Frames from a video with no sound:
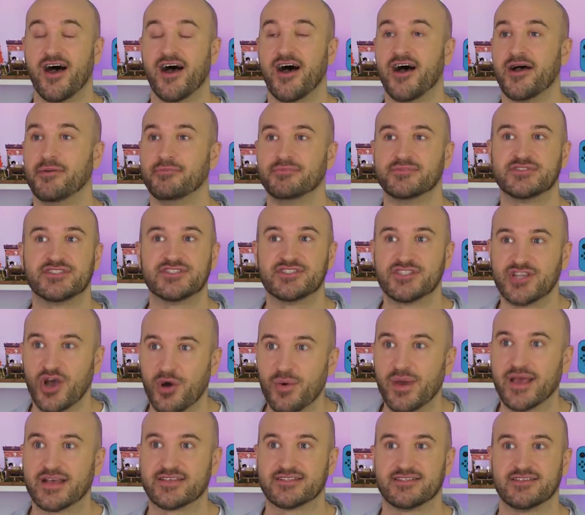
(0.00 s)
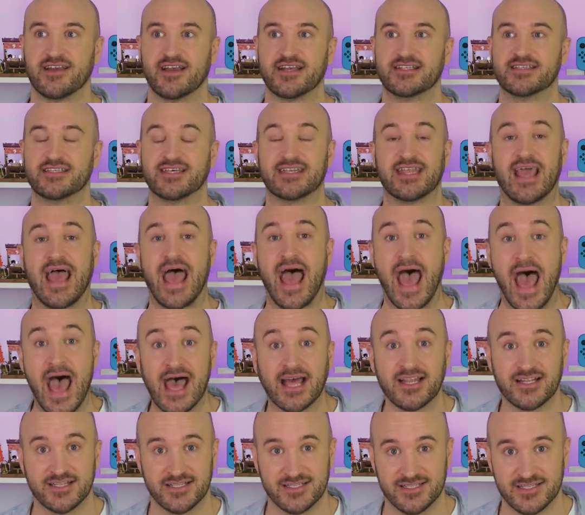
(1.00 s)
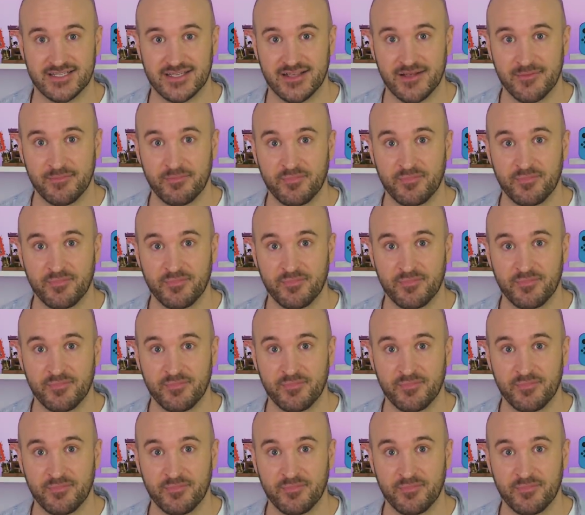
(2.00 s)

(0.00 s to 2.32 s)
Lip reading: I'm so excited, and